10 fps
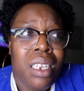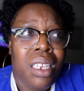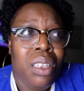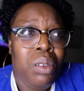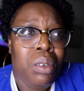
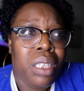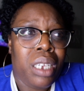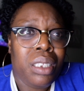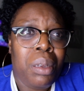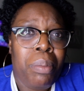It looked
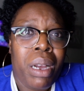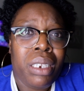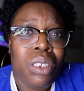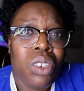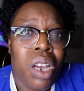like some
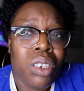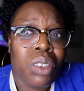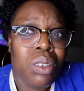part of Georgia.